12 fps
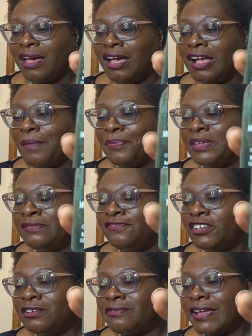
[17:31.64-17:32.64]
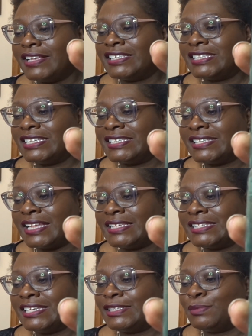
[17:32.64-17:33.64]
Invigorate the
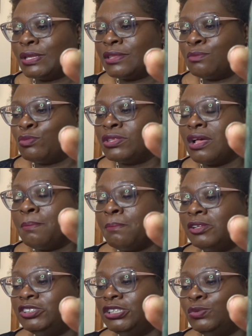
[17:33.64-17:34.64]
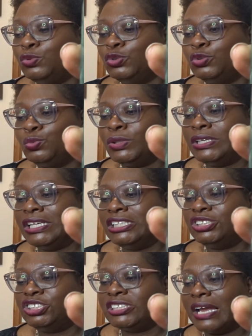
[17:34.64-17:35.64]
senses with our multi-award
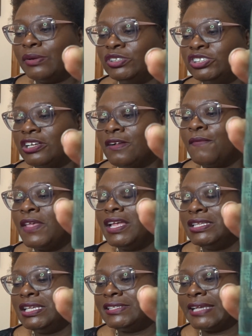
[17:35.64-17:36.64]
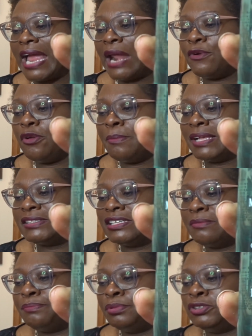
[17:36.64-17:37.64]
winning shower gel. This
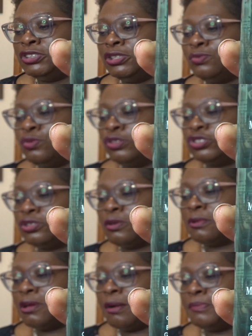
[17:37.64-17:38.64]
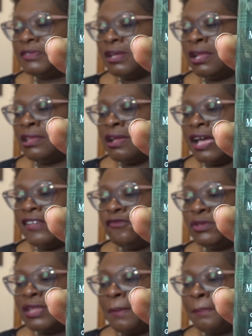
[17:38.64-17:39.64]
aromatic body wash comes alive
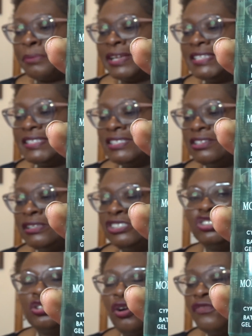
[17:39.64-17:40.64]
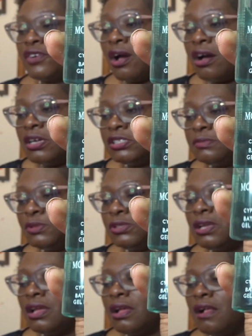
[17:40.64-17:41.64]
with a bracing collision of
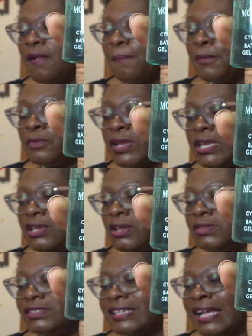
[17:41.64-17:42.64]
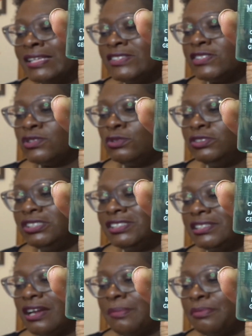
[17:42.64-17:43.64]
cardamom, marine notes and salted
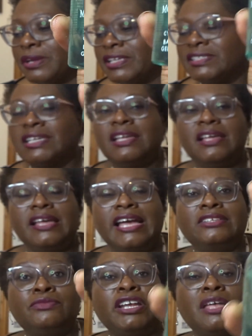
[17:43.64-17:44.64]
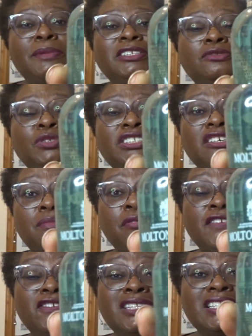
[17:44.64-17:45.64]
cypress. And recommended retail
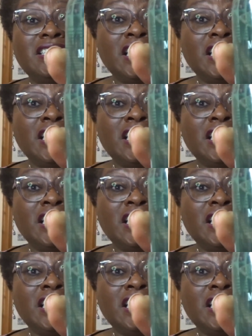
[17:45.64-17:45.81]
price for this